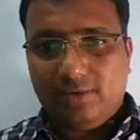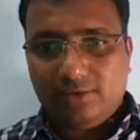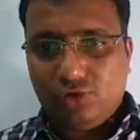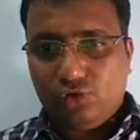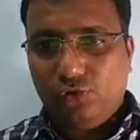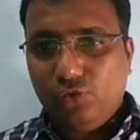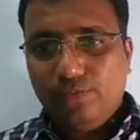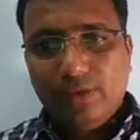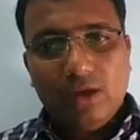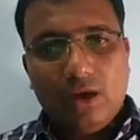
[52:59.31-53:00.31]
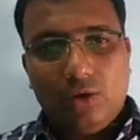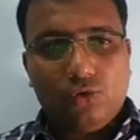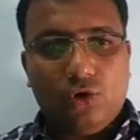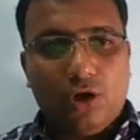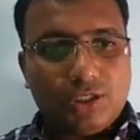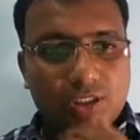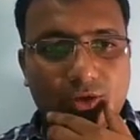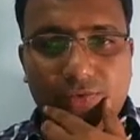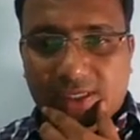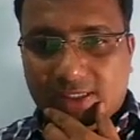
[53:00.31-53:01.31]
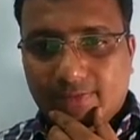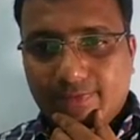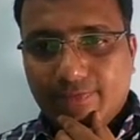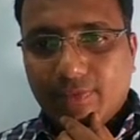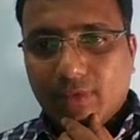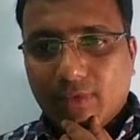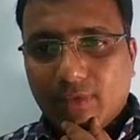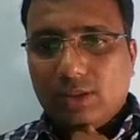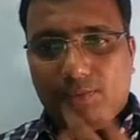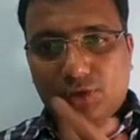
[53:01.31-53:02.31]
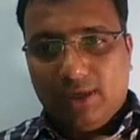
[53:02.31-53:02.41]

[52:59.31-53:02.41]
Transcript: one quiz and show you how to launch the quiz.